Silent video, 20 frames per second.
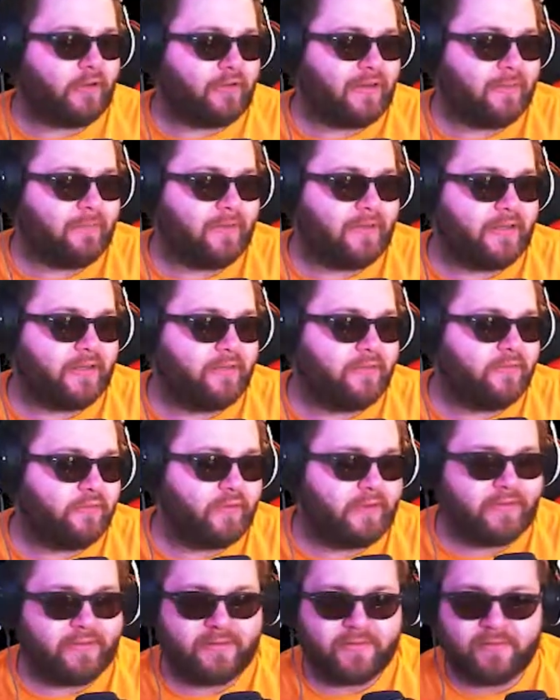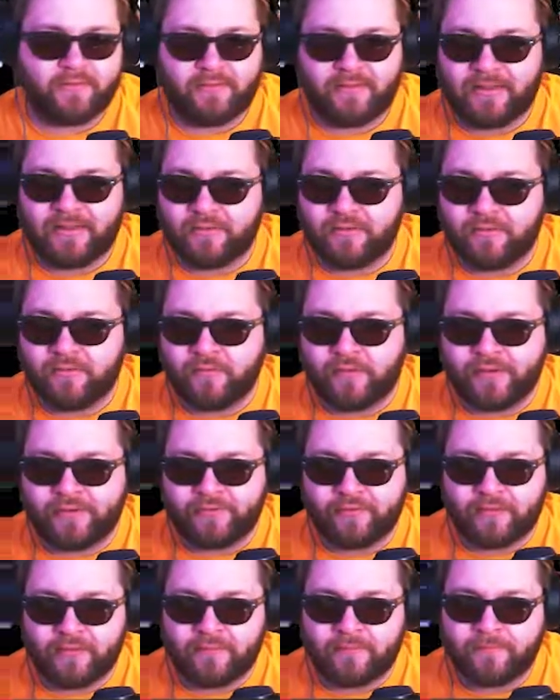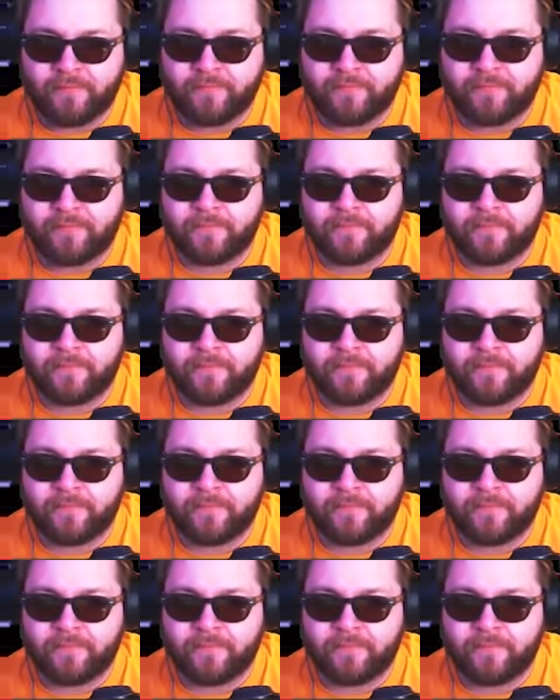Oh wait, crap, we gotta do a voice. We gotta do a voice for him.